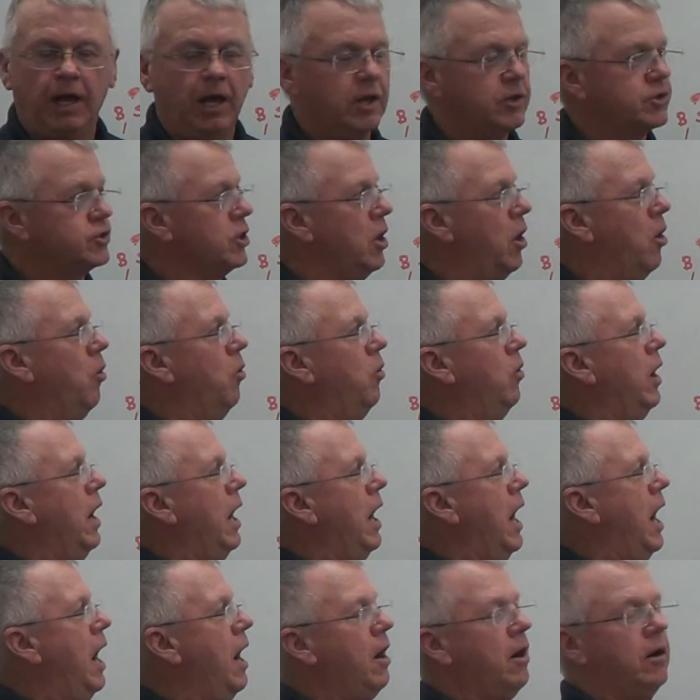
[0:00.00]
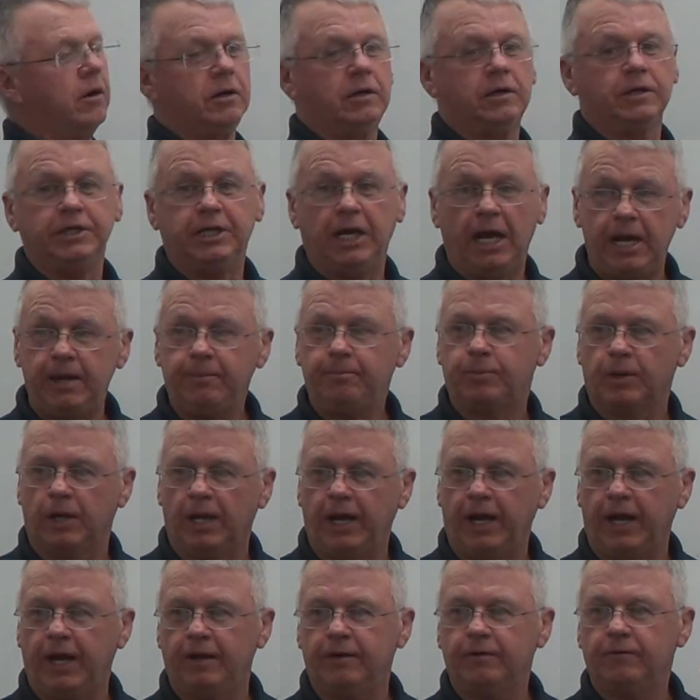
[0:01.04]
So our game
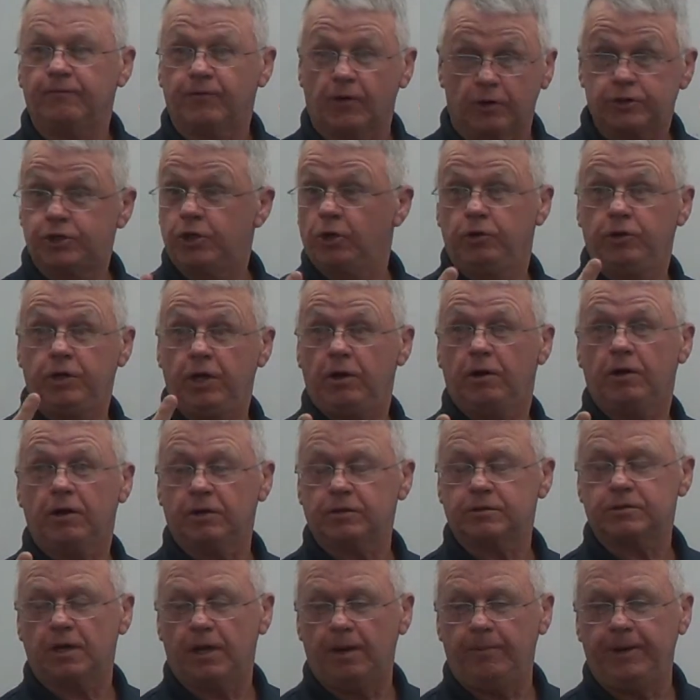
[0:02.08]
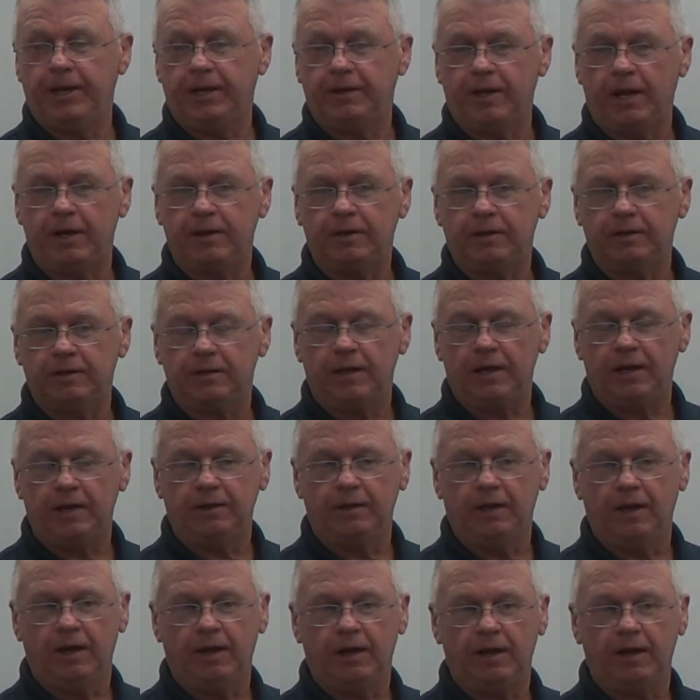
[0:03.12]
plan for 2 years, I mean, they, in